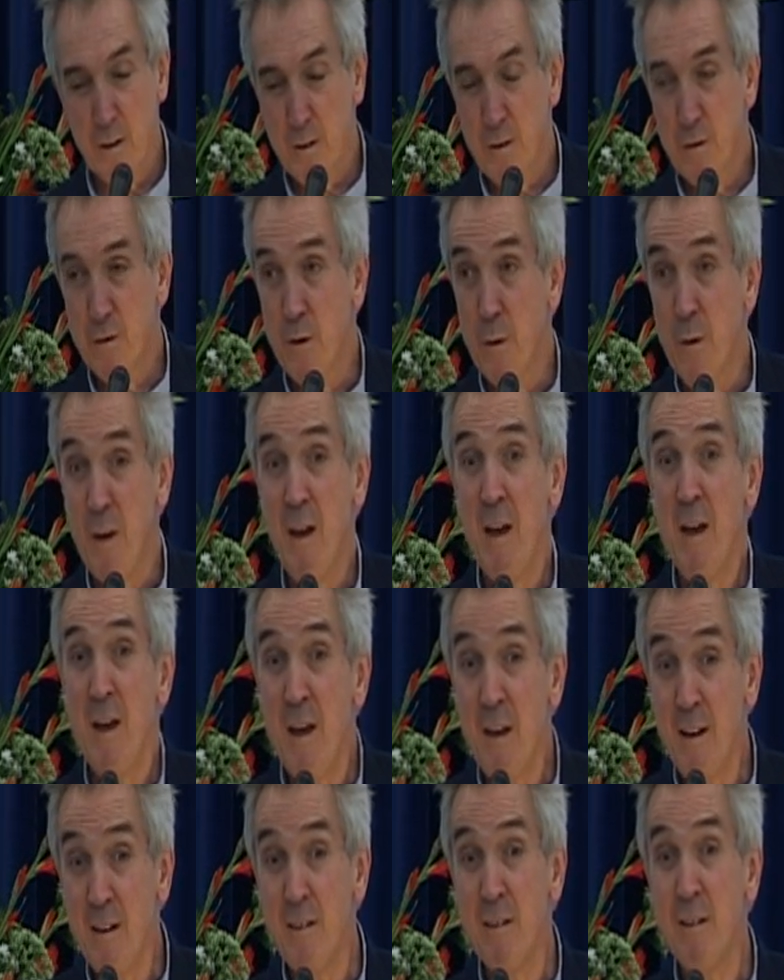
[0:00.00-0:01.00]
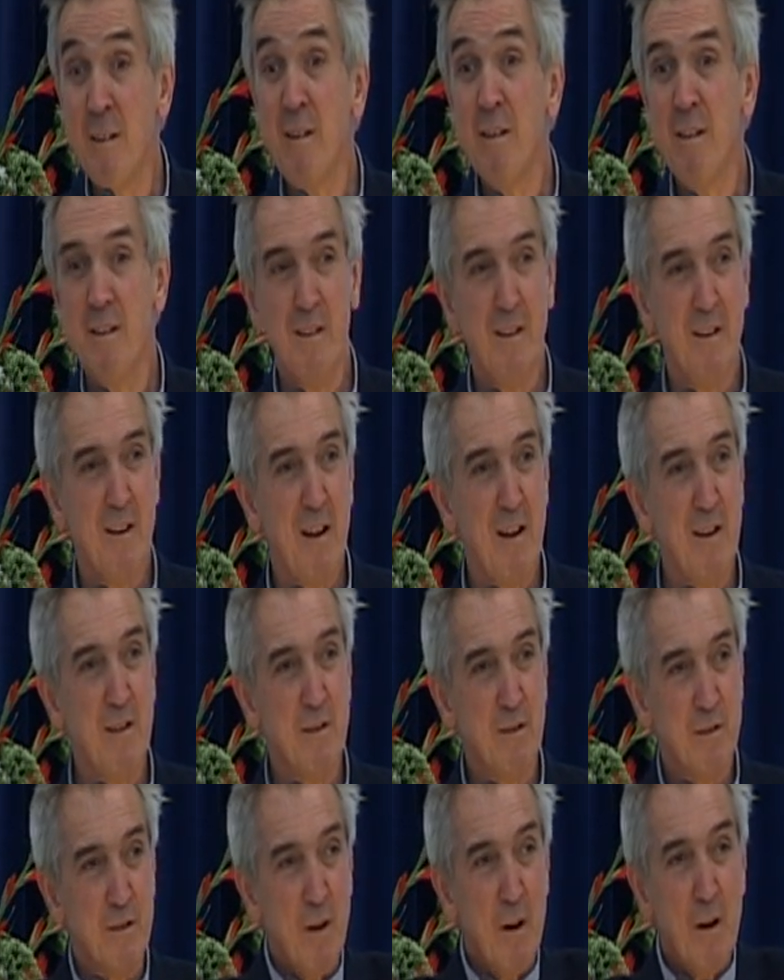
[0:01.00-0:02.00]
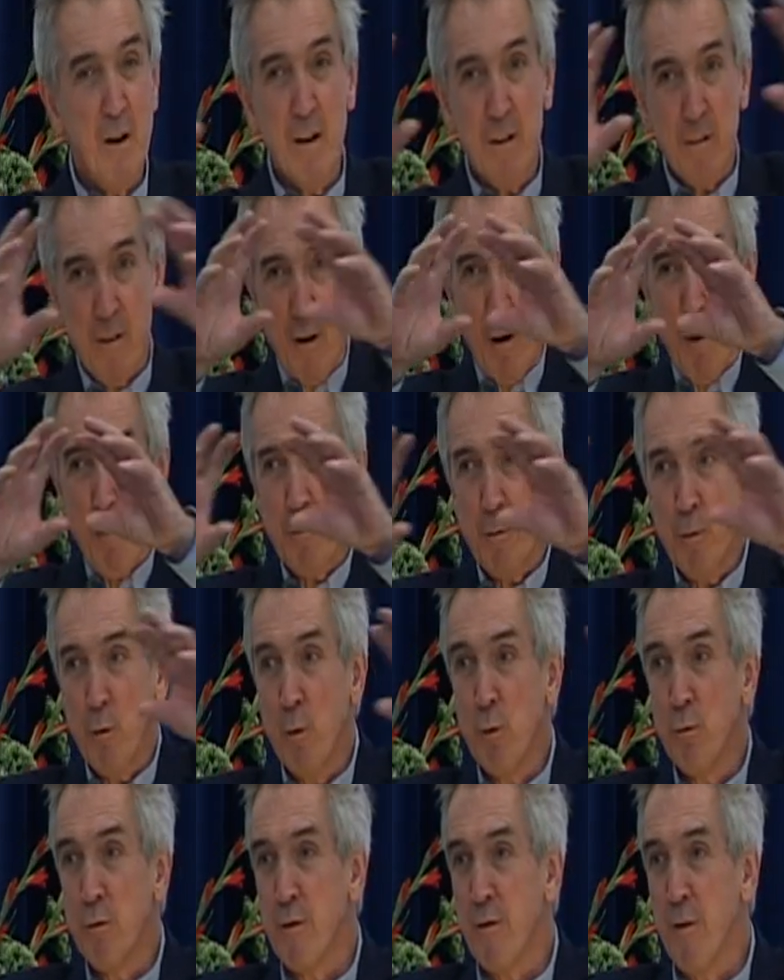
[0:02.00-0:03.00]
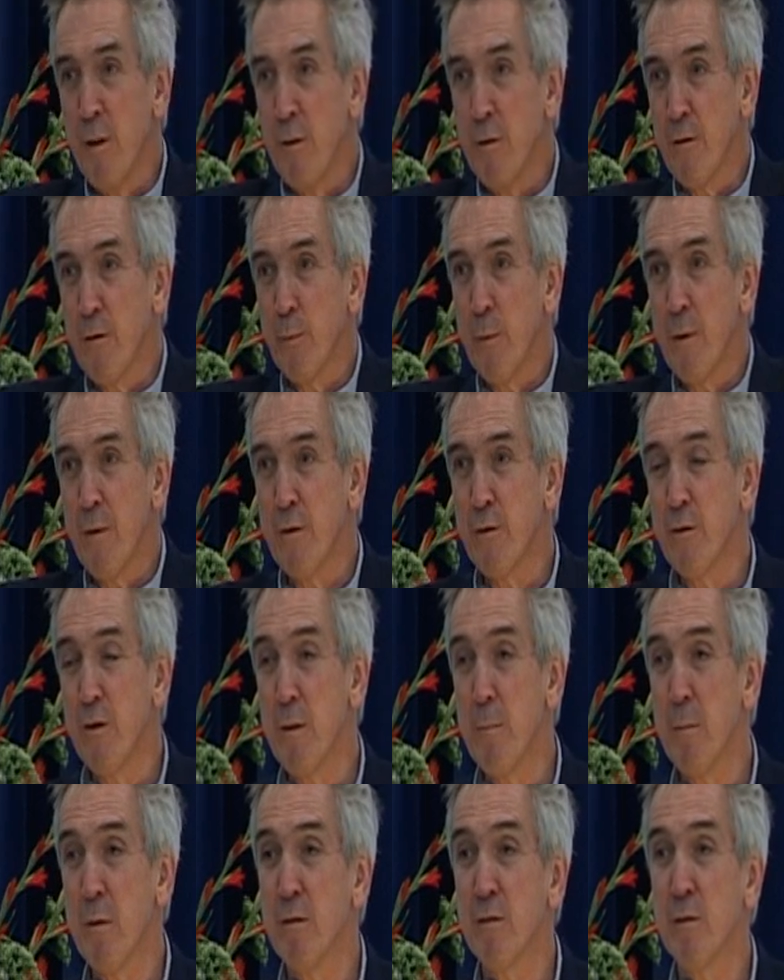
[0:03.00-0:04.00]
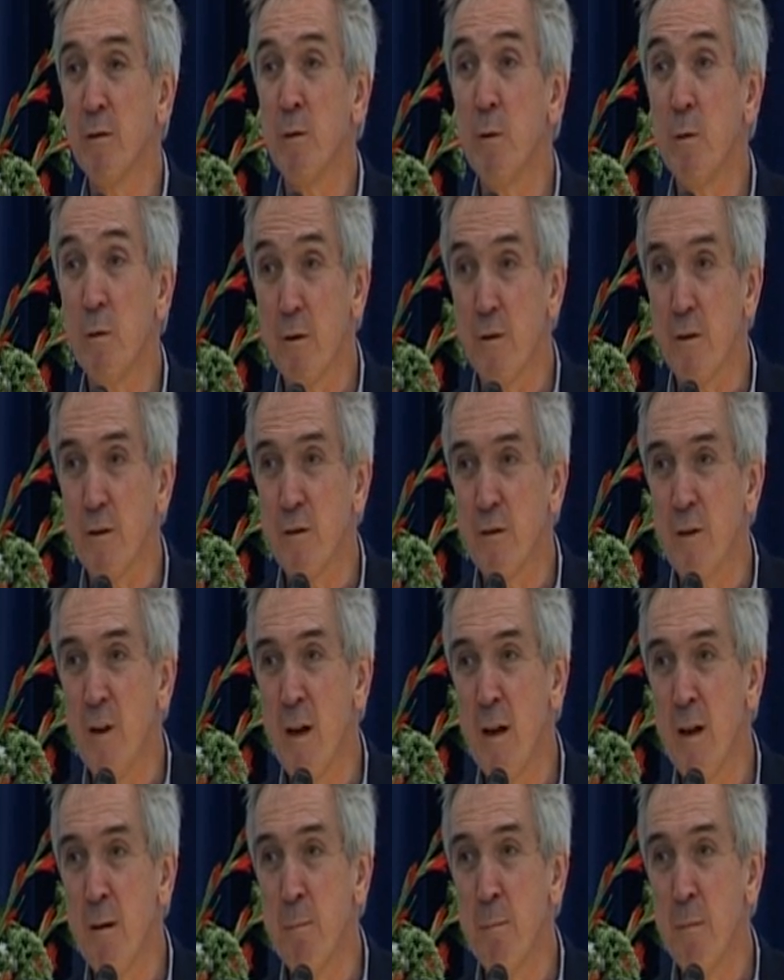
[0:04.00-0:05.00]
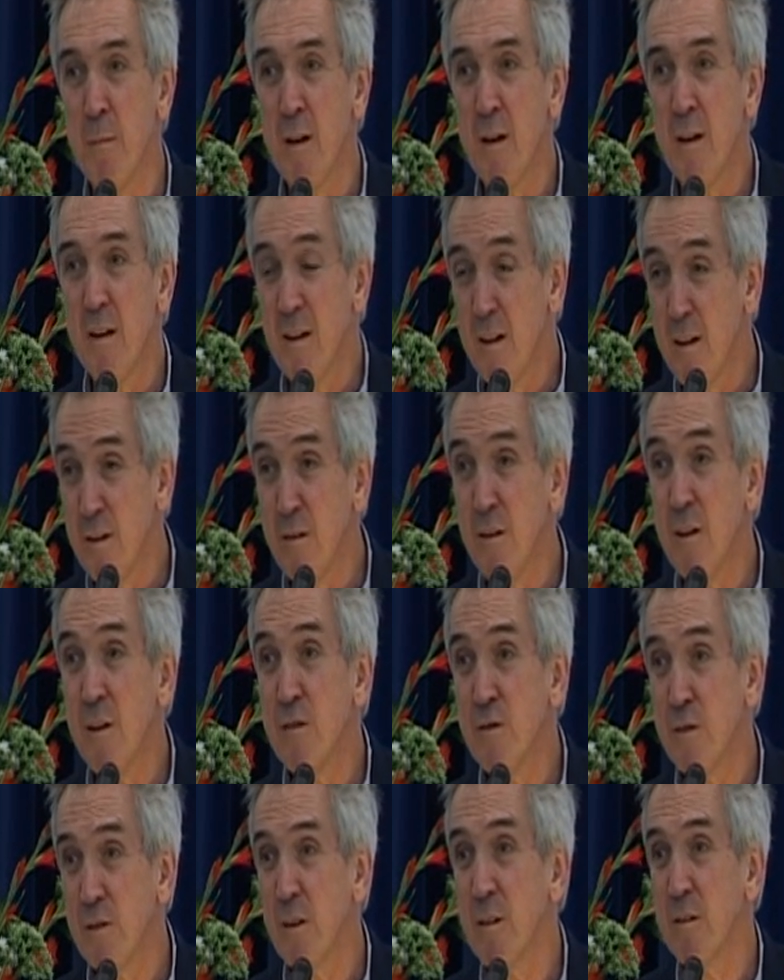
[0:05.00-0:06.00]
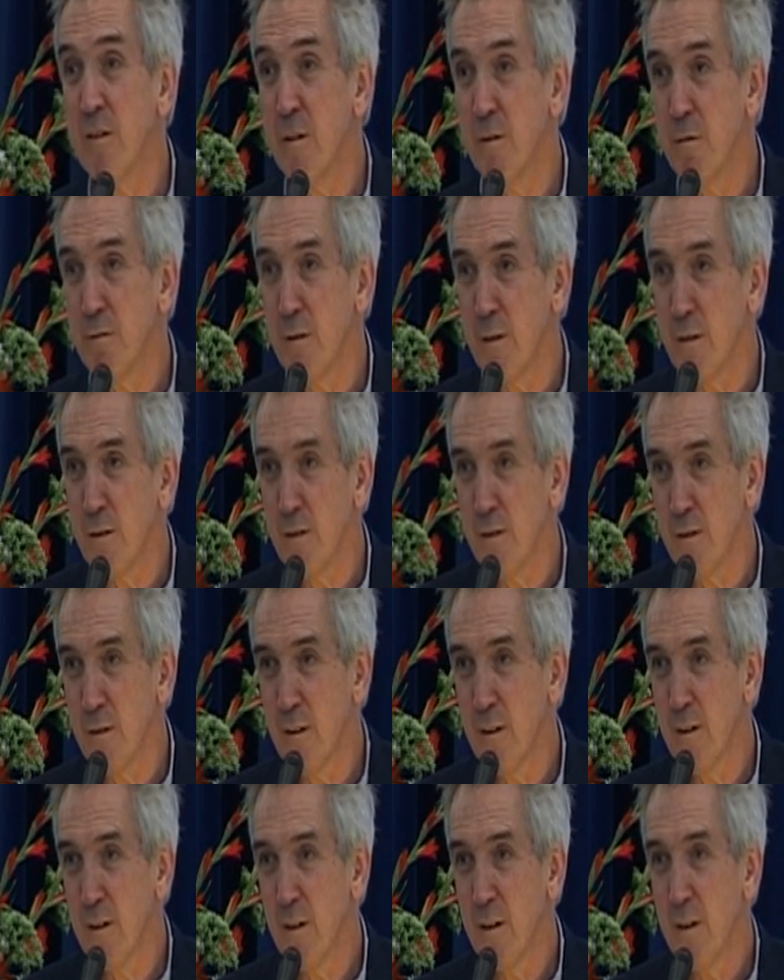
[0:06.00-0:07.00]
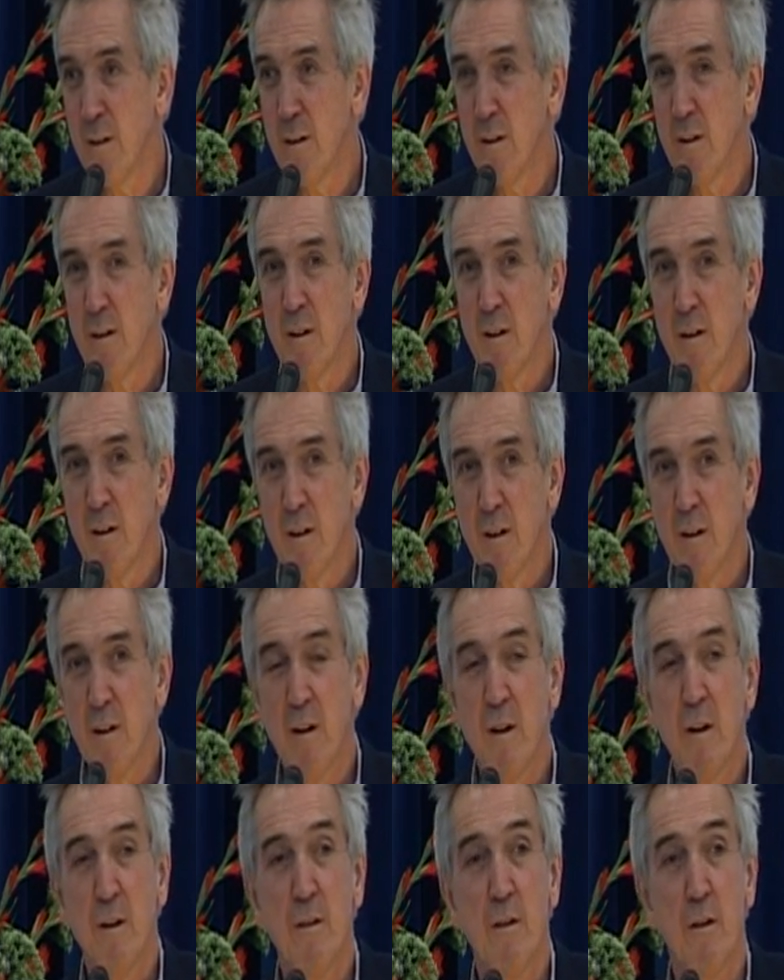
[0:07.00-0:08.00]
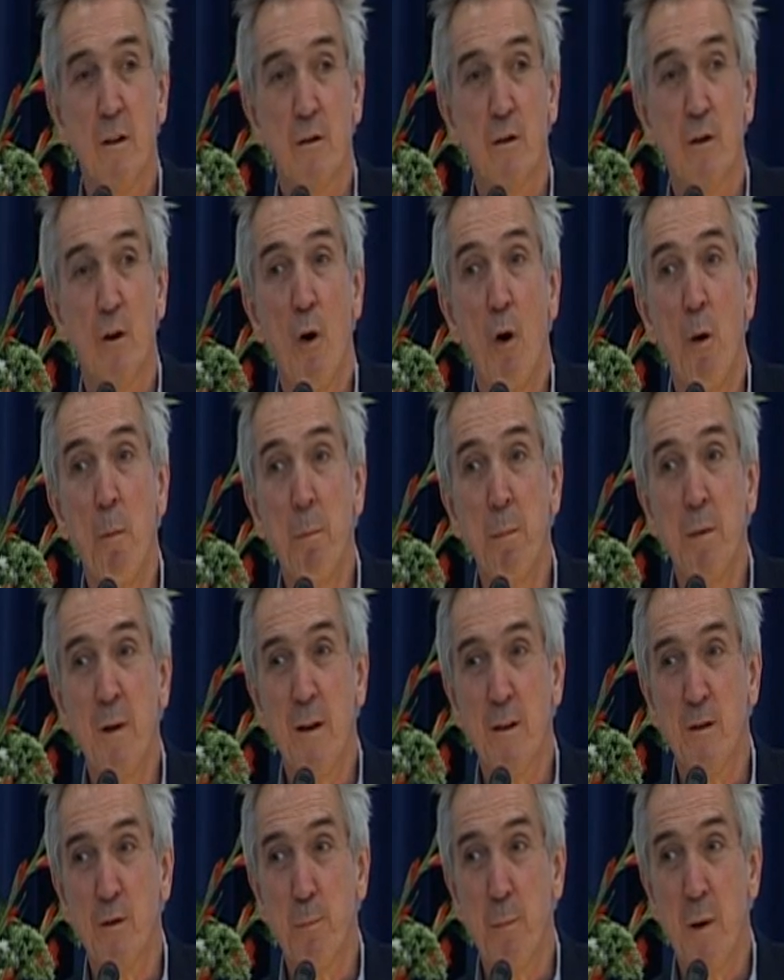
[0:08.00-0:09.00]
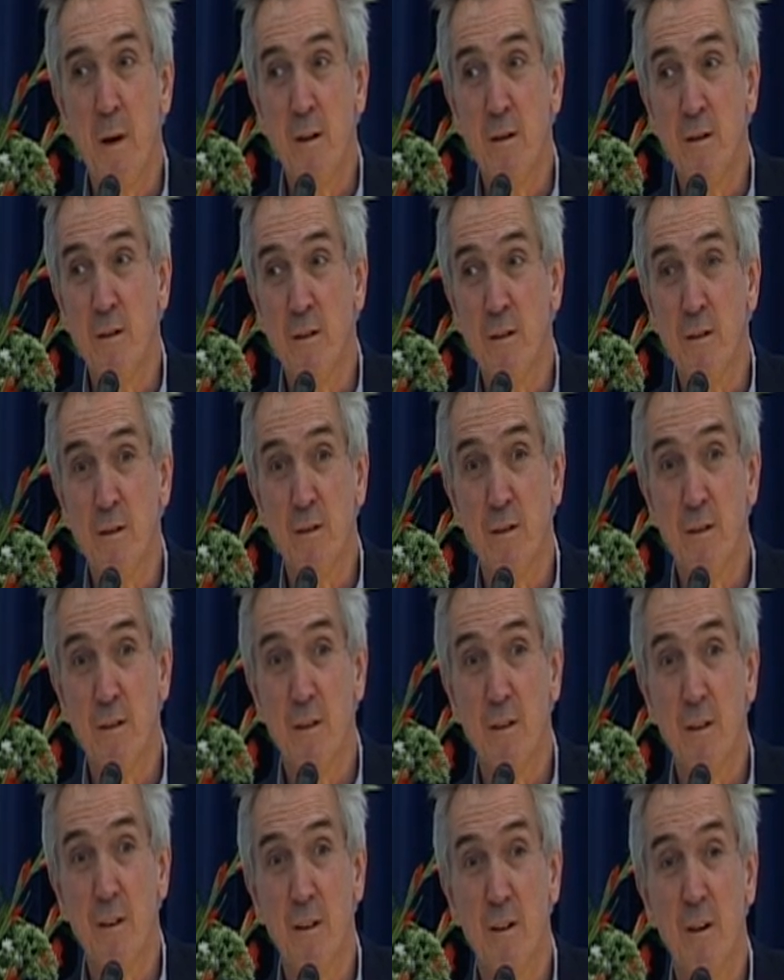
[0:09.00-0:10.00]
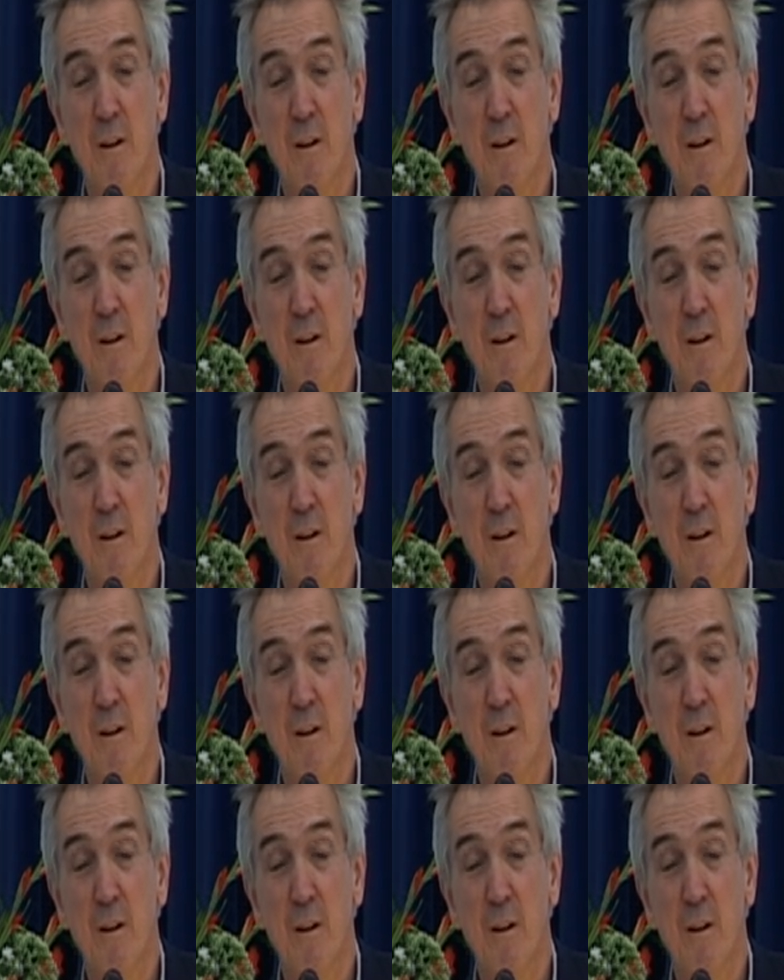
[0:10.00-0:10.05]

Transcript: So hidden inside the overall results, where the treatments look the same, is an interesting difference. That complex patients,